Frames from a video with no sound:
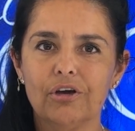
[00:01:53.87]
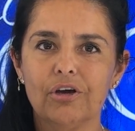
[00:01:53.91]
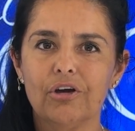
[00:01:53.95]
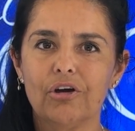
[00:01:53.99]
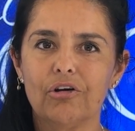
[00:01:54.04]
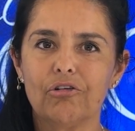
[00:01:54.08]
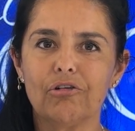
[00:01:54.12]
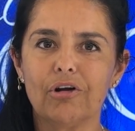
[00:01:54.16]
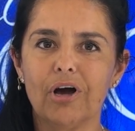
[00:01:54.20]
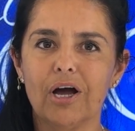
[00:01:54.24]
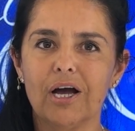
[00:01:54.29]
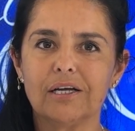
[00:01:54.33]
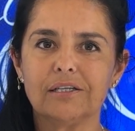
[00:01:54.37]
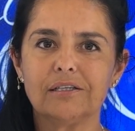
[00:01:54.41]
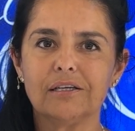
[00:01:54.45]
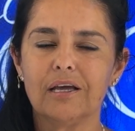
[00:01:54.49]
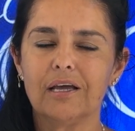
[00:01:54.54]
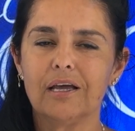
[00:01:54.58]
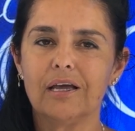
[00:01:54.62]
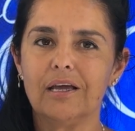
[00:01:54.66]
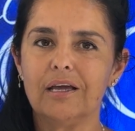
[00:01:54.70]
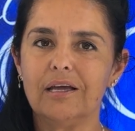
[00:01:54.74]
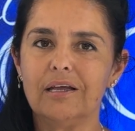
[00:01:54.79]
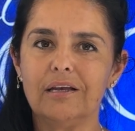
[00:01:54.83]
right,
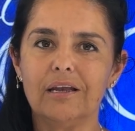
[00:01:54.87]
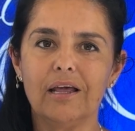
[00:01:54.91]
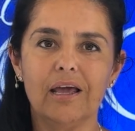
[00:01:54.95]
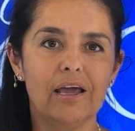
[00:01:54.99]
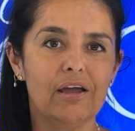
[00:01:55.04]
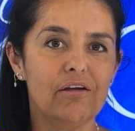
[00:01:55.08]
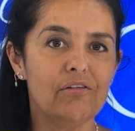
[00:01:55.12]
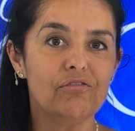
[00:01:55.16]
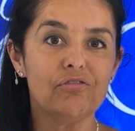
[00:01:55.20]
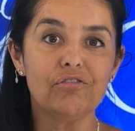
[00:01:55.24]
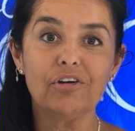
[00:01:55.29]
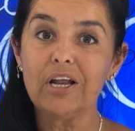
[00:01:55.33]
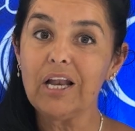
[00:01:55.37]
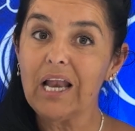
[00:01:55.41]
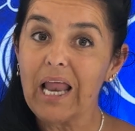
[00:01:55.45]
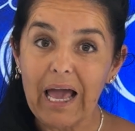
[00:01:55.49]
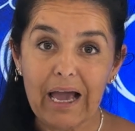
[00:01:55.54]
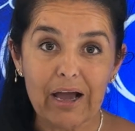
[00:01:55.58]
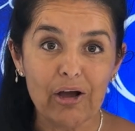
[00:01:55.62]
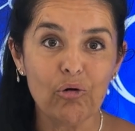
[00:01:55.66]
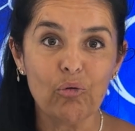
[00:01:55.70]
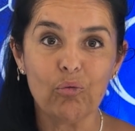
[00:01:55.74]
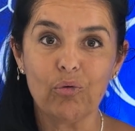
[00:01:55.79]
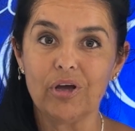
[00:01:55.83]
in every
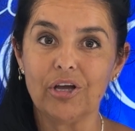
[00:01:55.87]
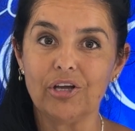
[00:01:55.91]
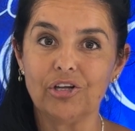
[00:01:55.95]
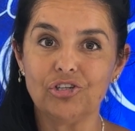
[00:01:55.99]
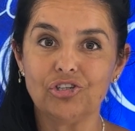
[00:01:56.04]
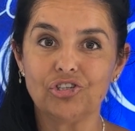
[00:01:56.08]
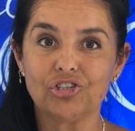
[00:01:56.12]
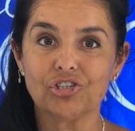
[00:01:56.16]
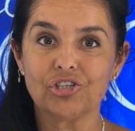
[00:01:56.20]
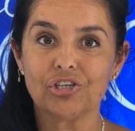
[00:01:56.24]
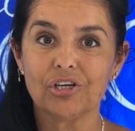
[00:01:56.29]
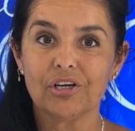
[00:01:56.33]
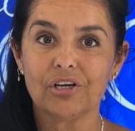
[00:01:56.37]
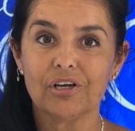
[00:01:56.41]
language,